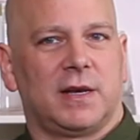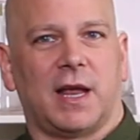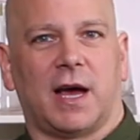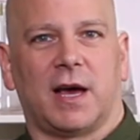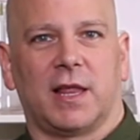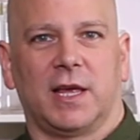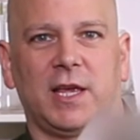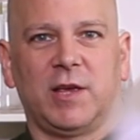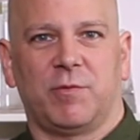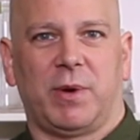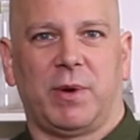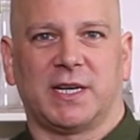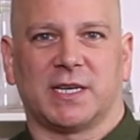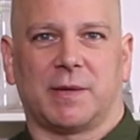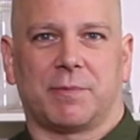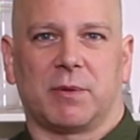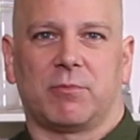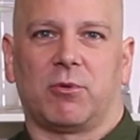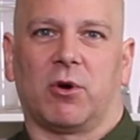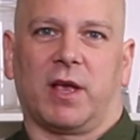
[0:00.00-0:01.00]
Now that you picked
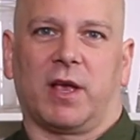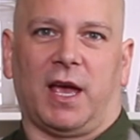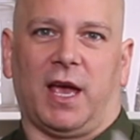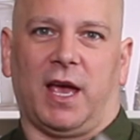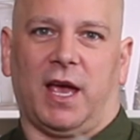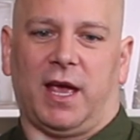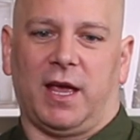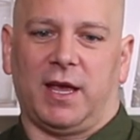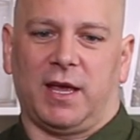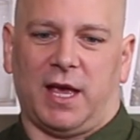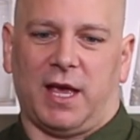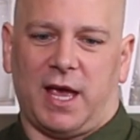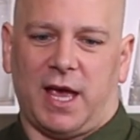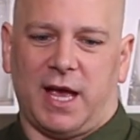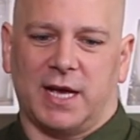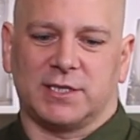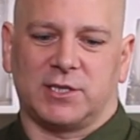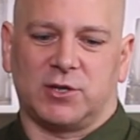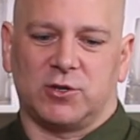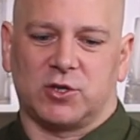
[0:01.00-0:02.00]
up the bouquet,
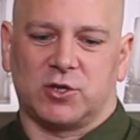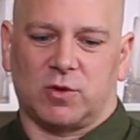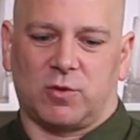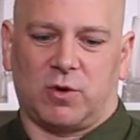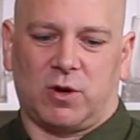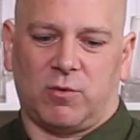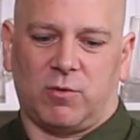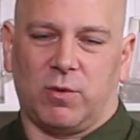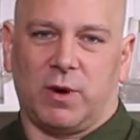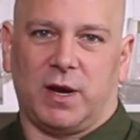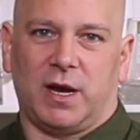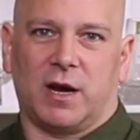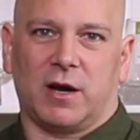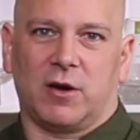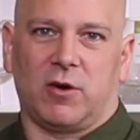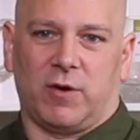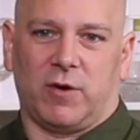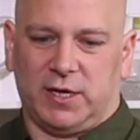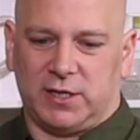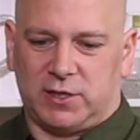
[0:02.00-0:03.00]
as usual, we are
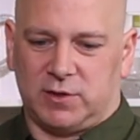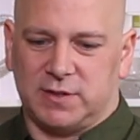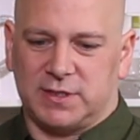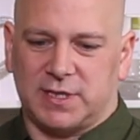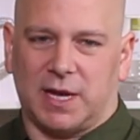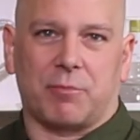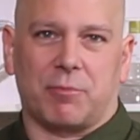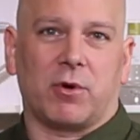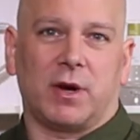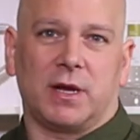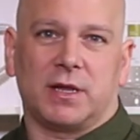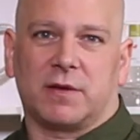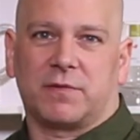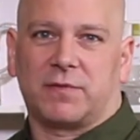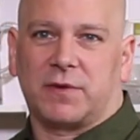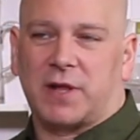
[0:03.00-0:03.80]
going to separate the